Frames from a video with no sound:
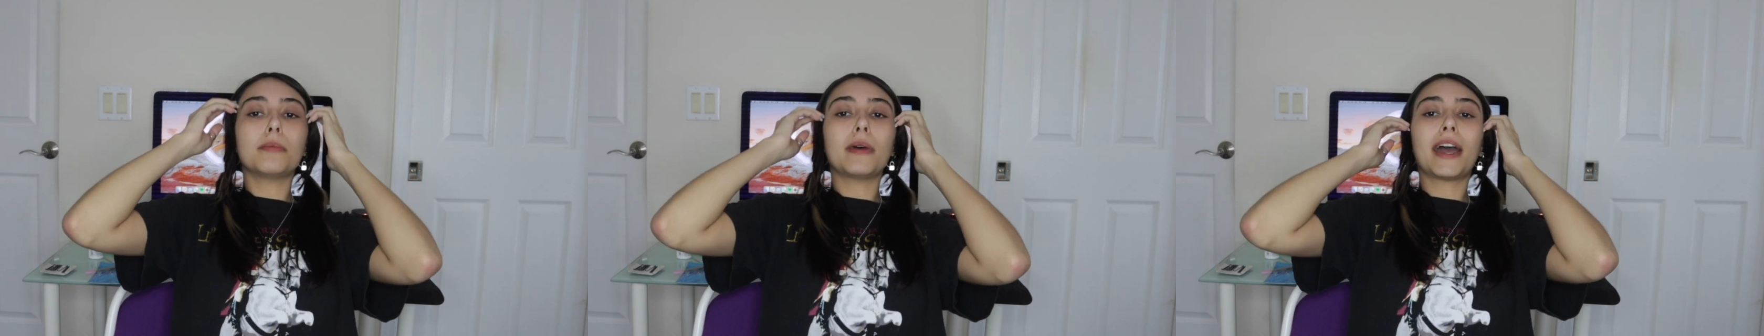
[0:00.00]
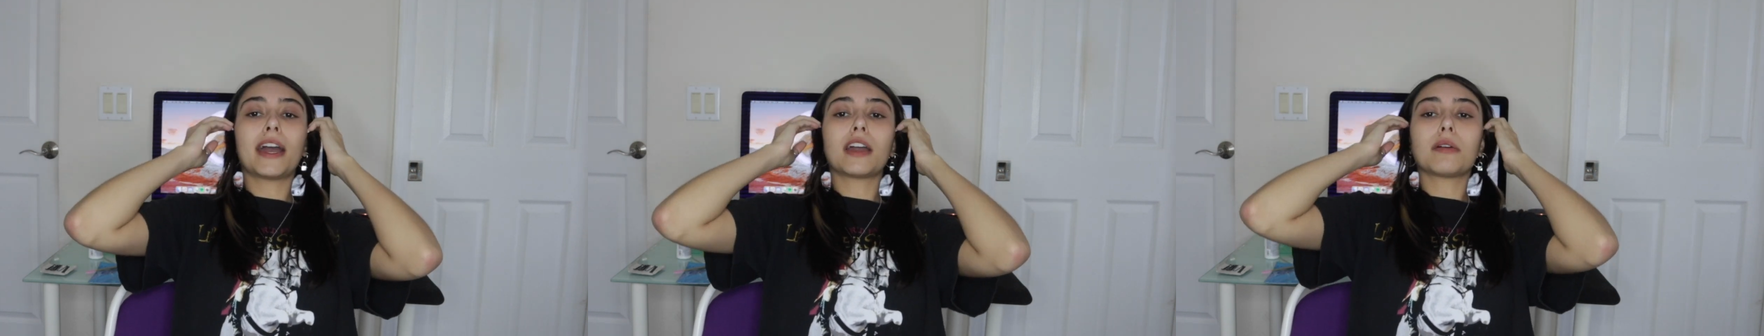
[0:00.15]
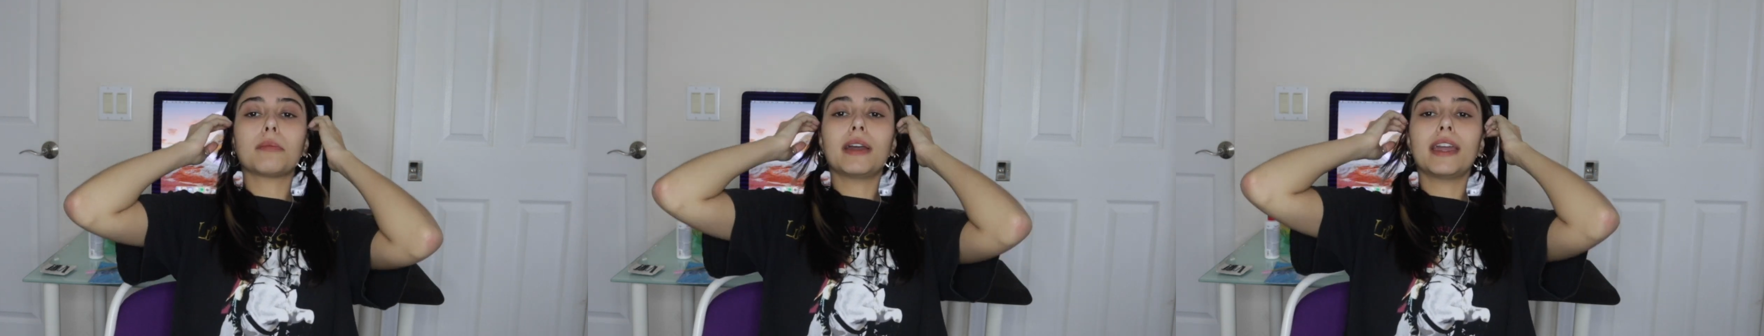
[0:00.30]

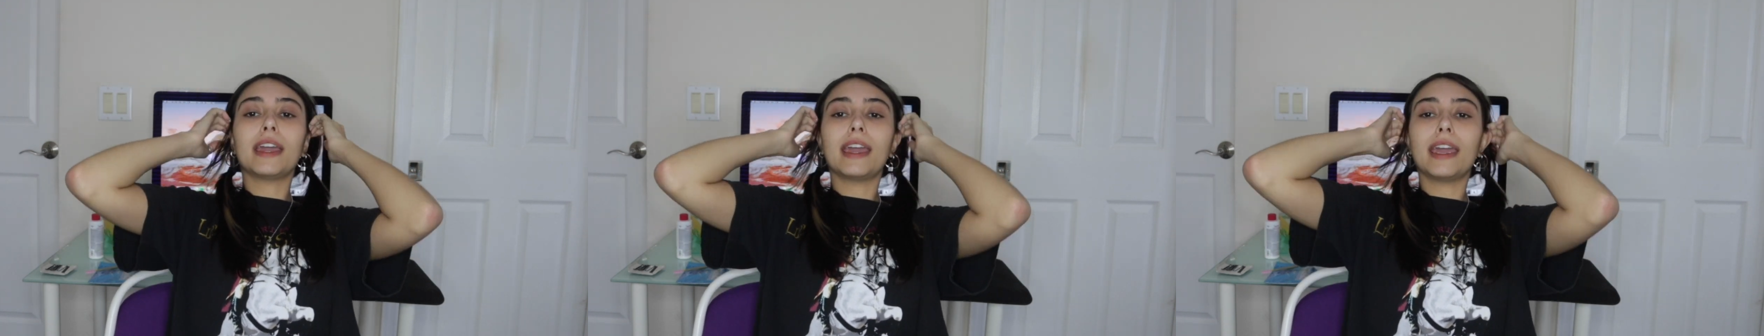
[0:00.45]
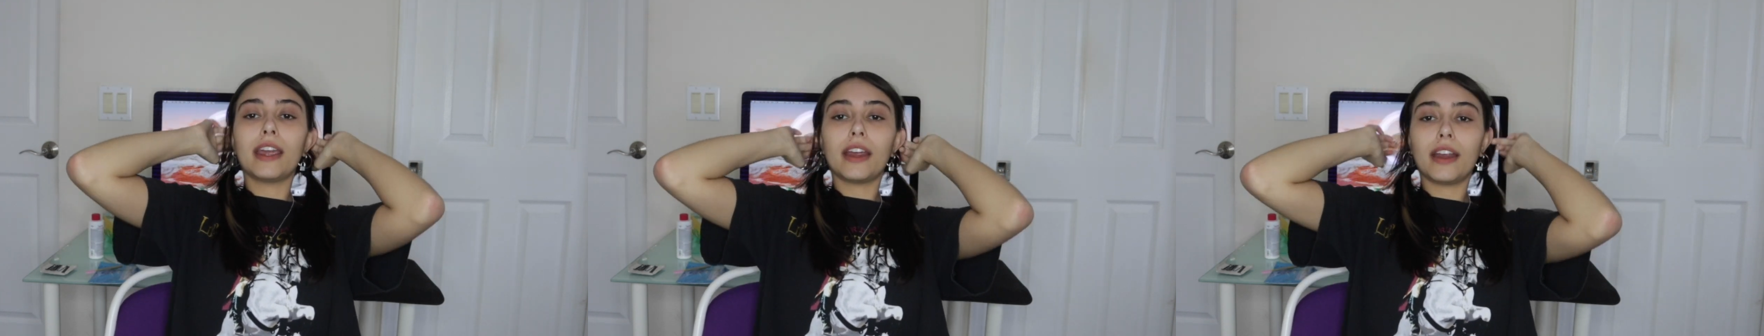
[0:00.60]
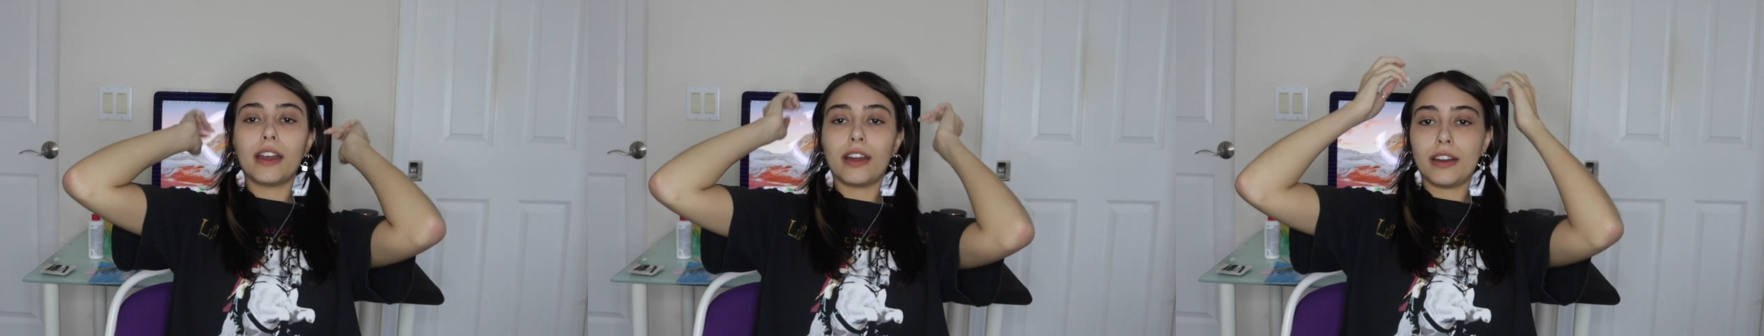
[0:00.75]
back my
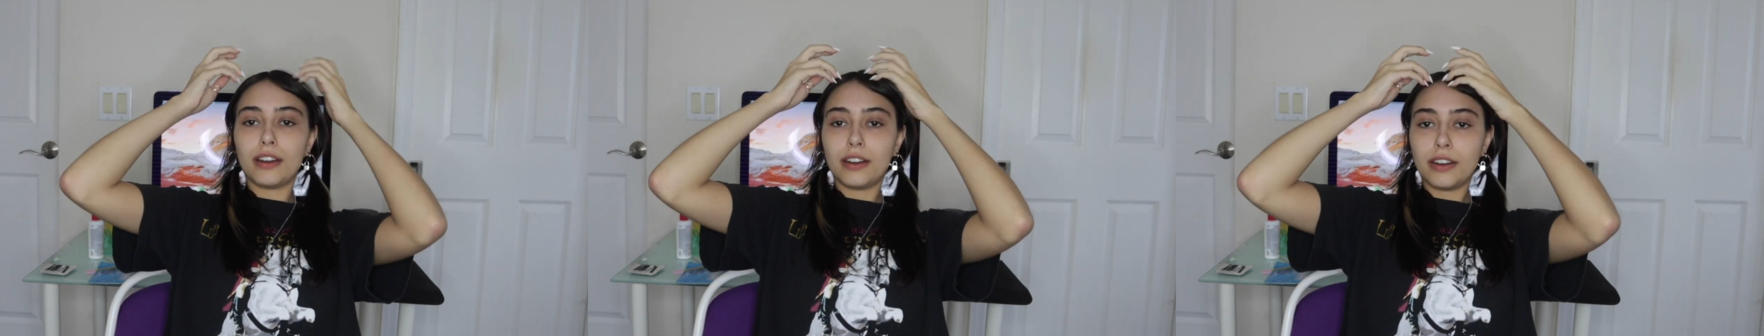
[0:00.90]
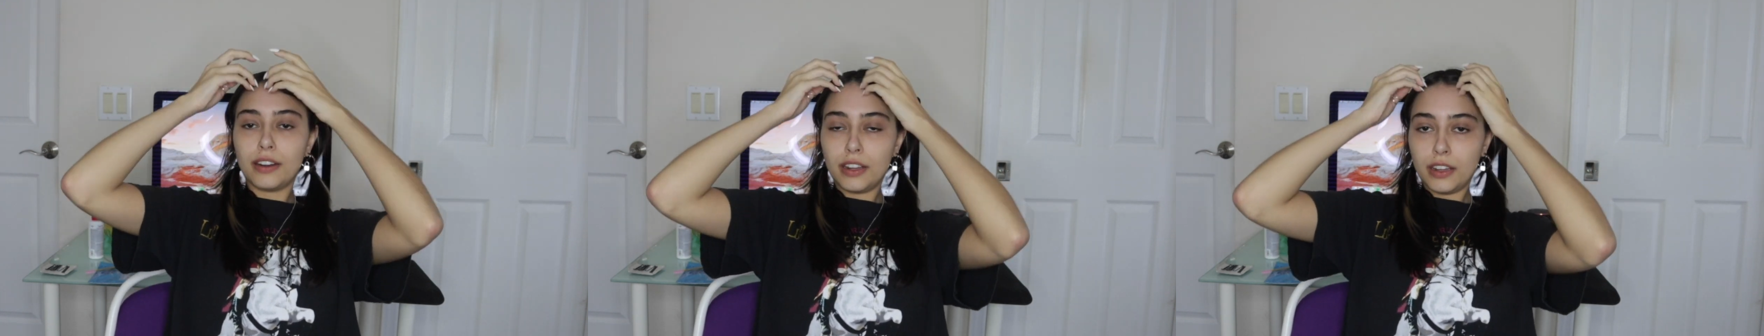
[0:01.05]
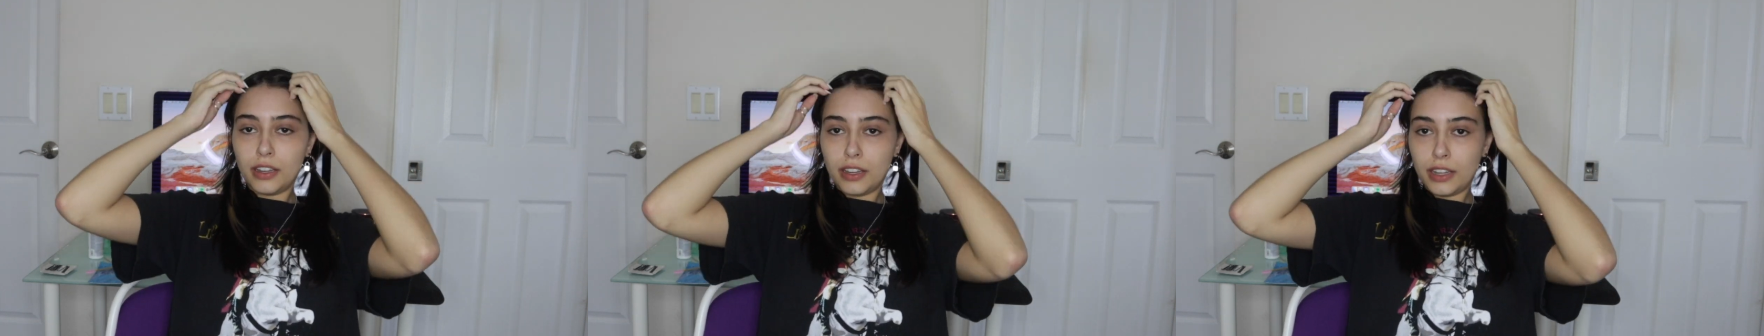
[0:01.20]

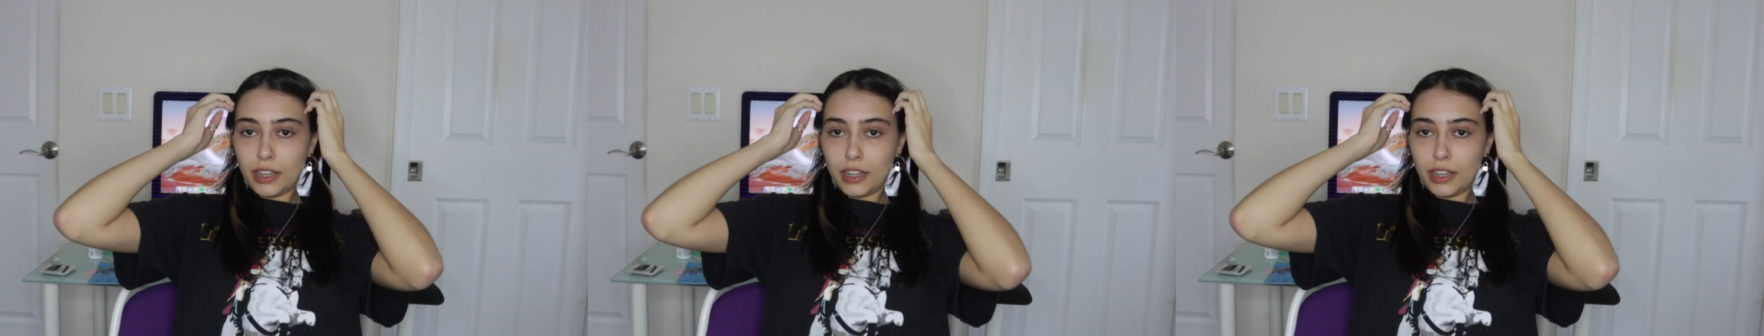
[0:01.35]
hair